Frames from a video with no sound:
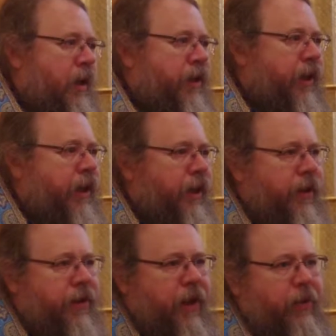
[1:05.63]
thinking
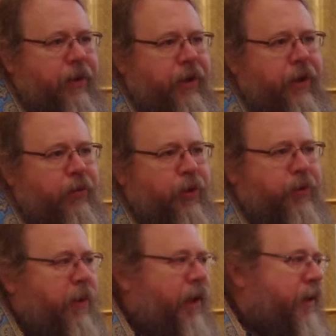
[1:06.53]
that they would
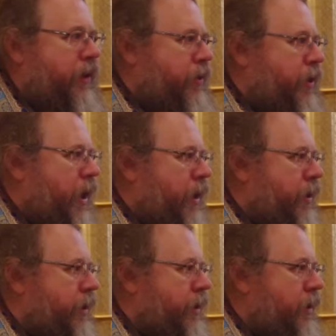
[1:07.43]
respect his son.
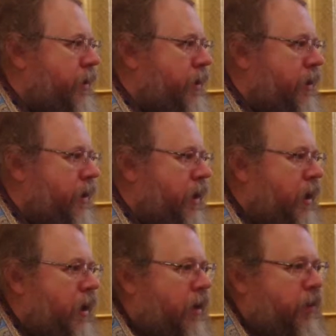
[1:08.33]

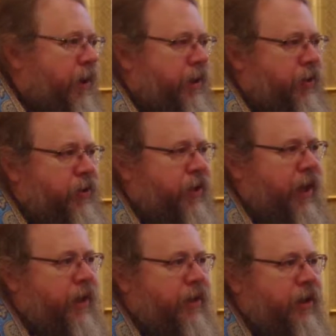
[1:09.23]
But
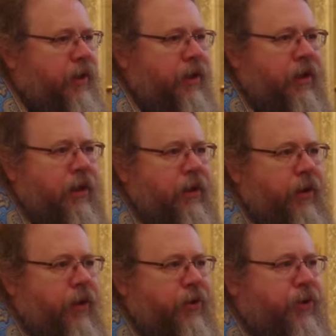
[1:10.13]
instead,
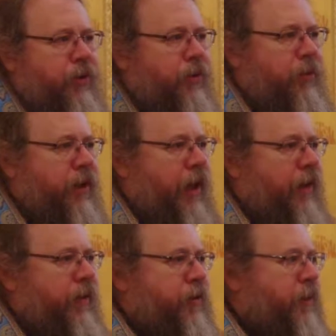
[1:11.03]
those to whom he
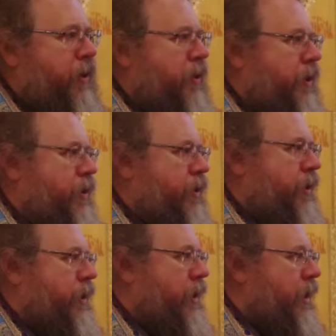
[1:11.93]
gave his business
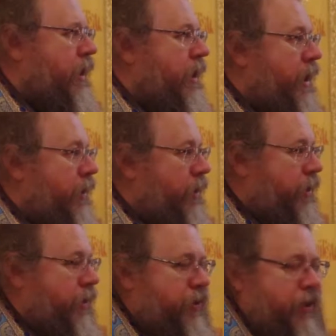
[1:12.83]
killed
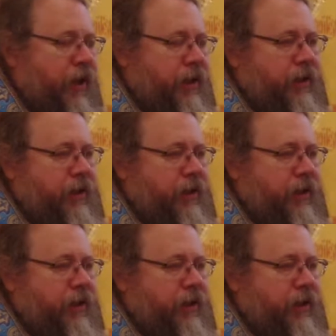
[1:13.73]
his son.